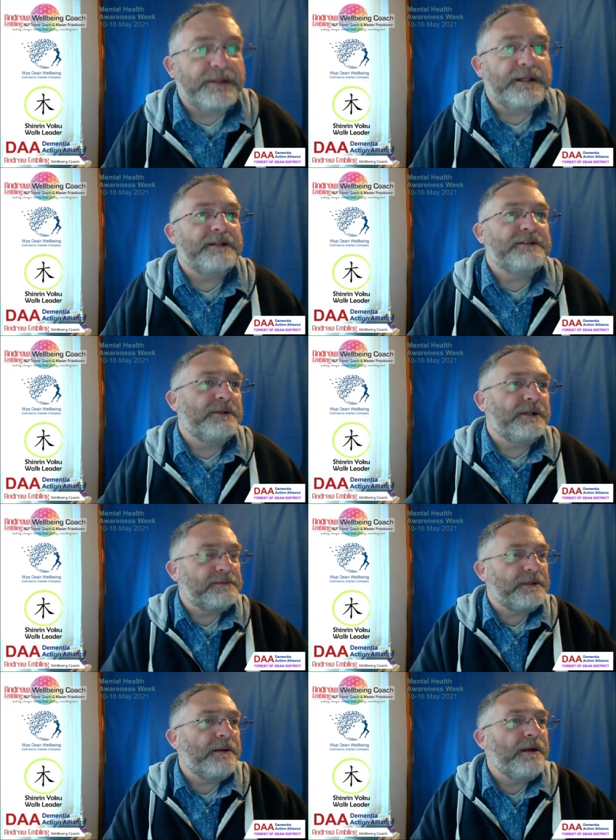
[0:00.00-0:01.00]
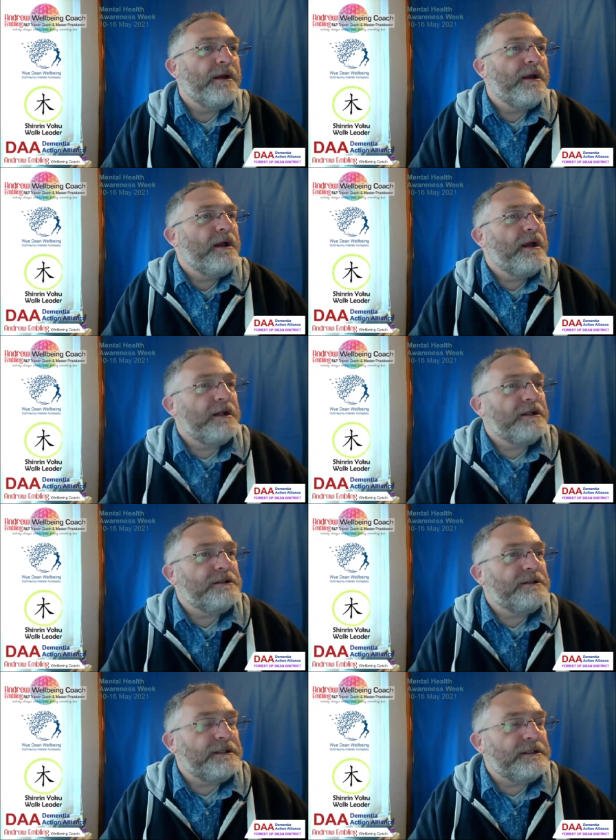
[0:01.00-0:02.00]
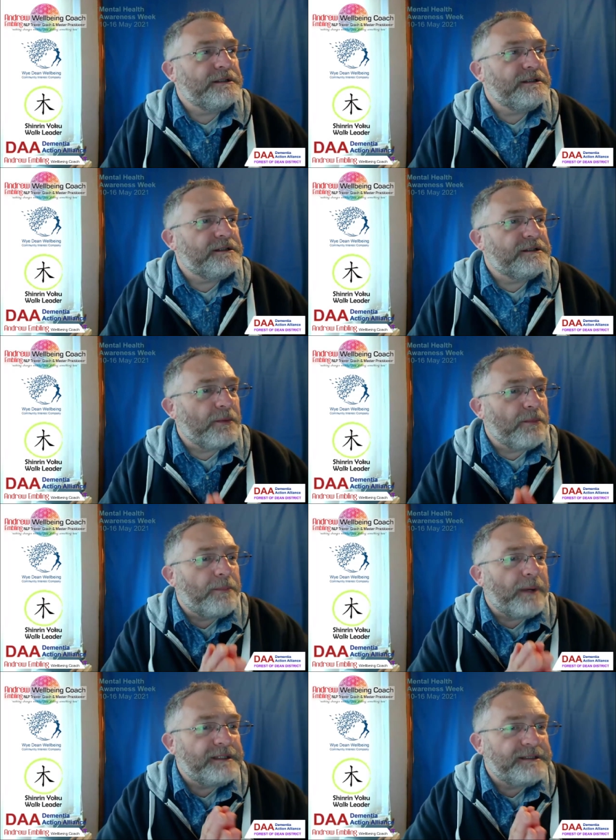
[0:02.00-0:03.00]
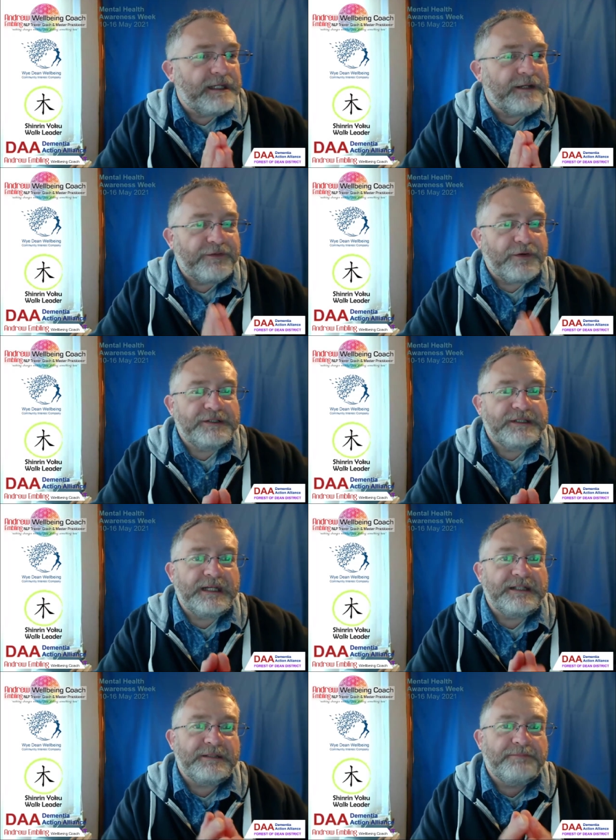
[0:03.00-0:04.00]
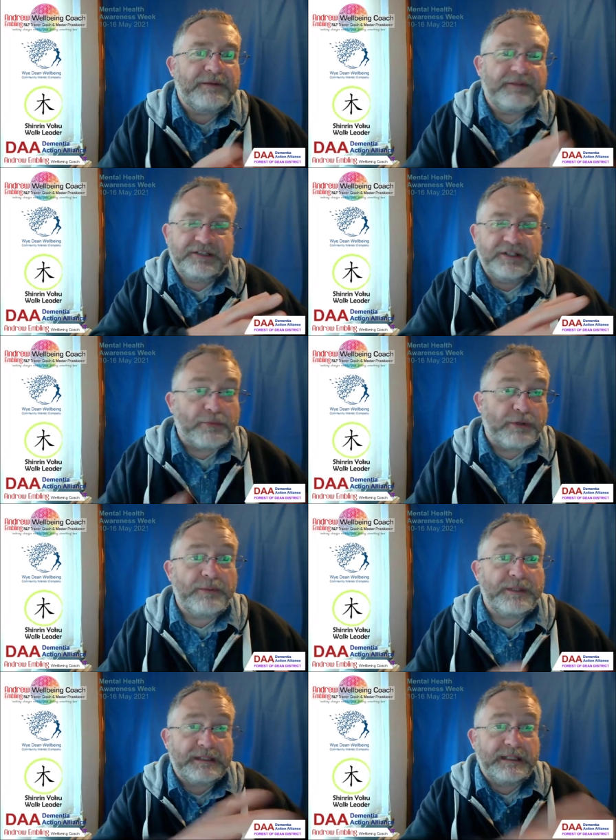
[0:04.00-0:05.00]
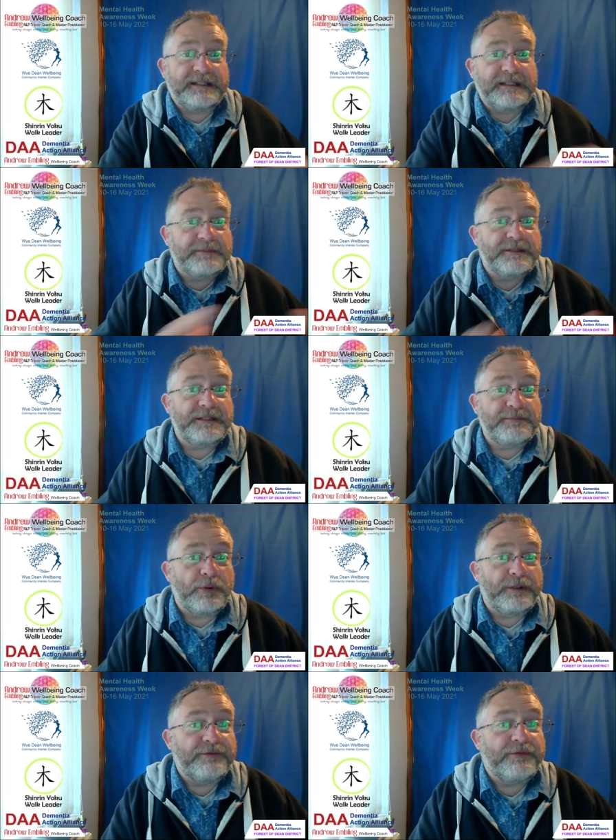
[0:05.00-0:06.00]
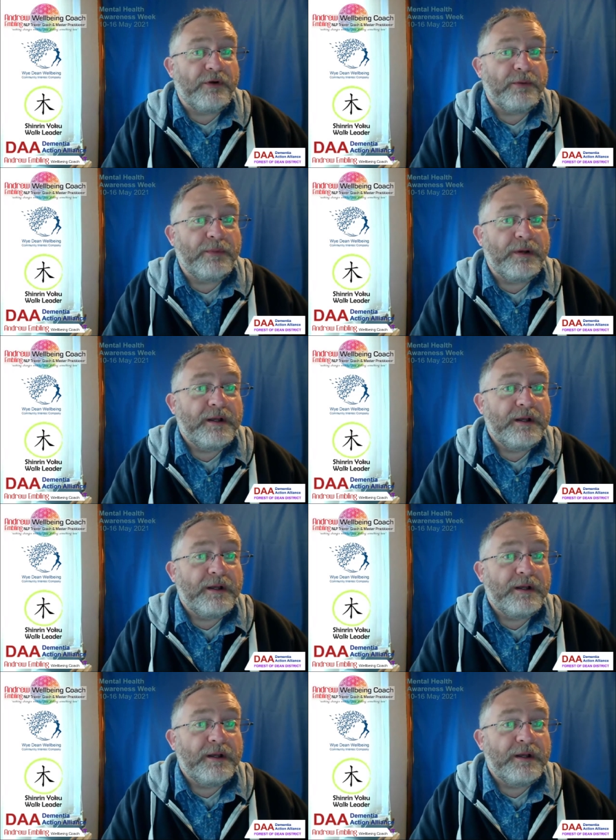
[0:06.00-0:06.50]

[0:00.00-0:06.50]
that. So it goes. Okay. So basically, the first thing is a bit of a summary, which leads up to this point from,